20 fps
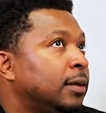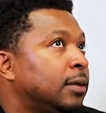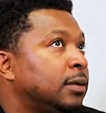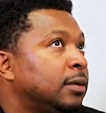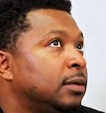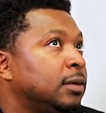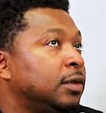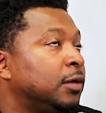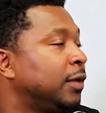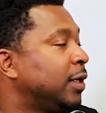
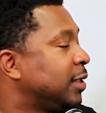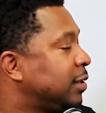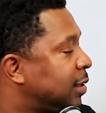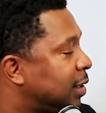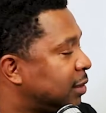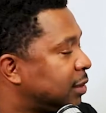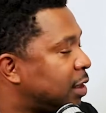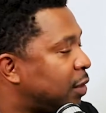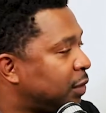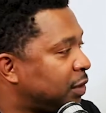you know, they say
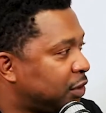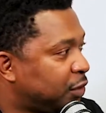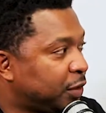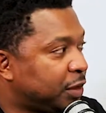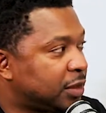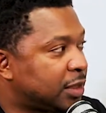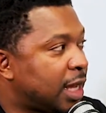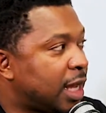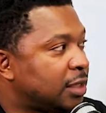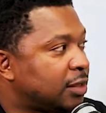there's always 3
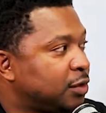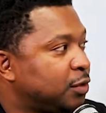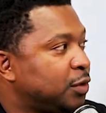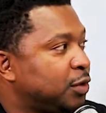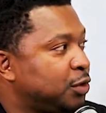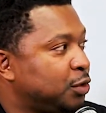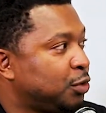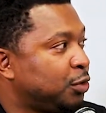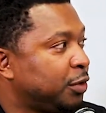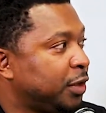sides to a
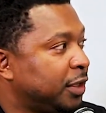story.